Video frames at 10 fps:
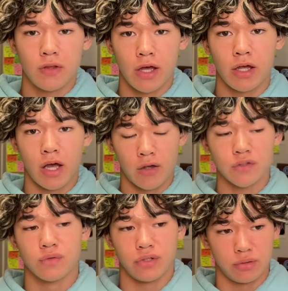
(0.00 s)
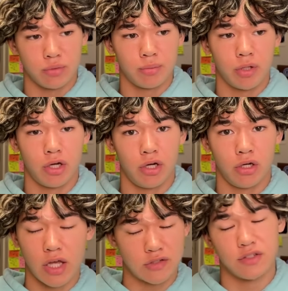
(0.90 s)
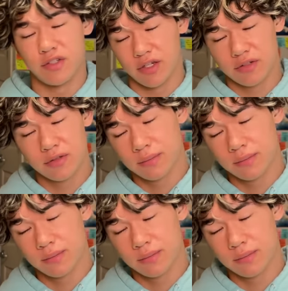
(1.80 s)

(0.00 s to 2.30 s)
that as a volleyball player. That's a six.